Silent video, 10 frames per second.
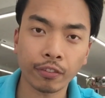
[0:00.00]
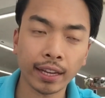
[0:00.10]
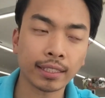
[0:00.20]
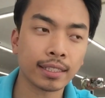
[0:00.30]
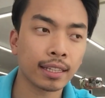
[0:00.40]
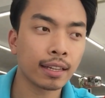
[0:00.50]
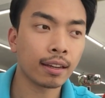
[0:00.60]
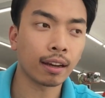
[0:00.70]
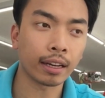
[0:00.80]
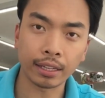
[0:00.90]
affects
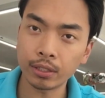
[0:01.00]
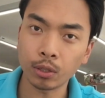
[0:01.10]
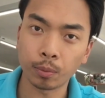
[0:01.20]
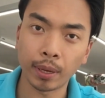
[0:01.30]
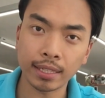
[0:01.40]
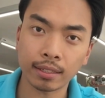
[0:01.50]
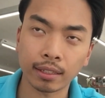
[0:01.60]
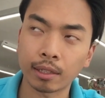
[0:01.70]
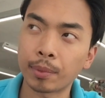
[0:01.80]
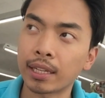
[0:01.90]
YouTube
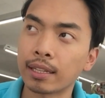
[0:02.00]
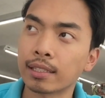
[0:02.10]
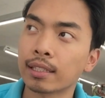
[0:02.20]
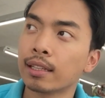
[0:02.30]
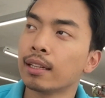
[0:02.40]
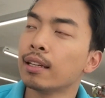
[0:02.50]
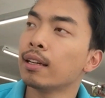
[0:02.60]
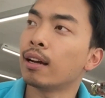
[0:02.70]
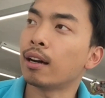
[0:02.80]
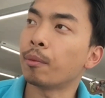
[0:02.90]
basically. Because
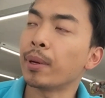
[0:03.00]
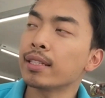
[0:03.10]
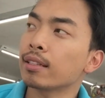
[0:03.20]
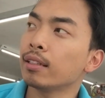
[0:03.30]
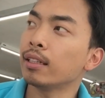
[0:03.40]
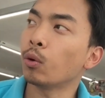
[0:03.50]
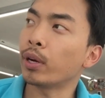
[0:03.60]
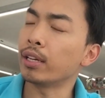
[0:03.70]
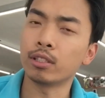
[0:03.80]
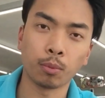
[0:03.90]
basically the
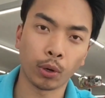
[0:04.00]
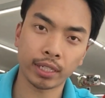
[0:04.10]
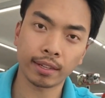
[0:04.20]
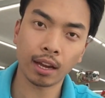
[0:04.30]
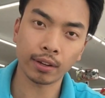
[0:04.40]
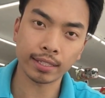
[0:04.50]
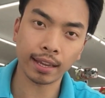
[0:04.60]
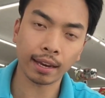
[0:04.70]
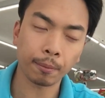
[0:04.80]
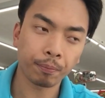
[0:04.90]
way YouTube works now is
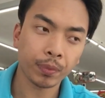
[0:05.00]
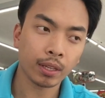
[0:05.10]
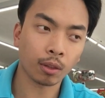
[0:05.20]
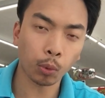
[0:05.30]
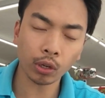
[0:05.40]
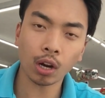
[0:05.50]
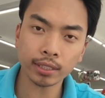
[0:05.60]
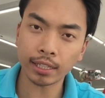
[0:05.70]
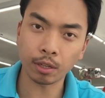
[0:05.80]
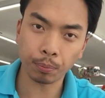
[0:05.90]
that the more
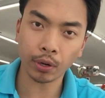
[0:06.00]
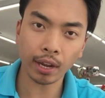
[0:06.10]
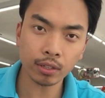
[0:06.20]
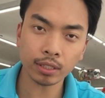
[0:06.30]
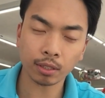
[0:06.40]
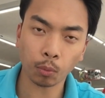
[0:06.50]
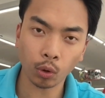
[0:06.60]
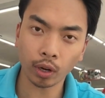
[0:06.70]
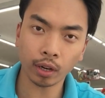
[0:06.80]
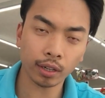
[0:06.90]
content you put out, the
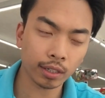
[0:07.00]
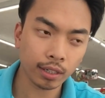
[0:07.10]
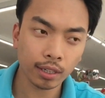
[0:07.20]
more